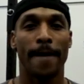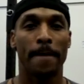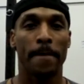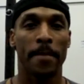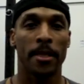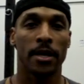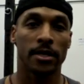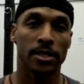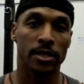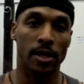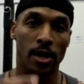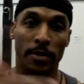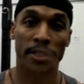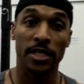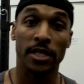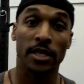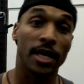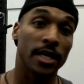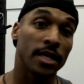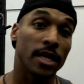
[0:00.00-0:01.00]
So I'm gonna
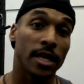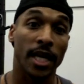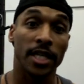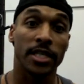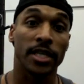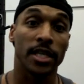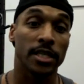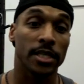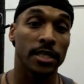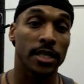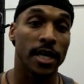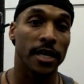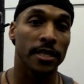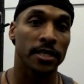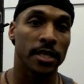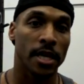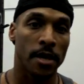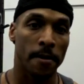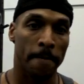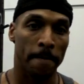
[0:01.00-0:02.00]
see you at the next
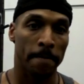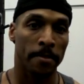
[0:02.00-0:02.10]
exercise.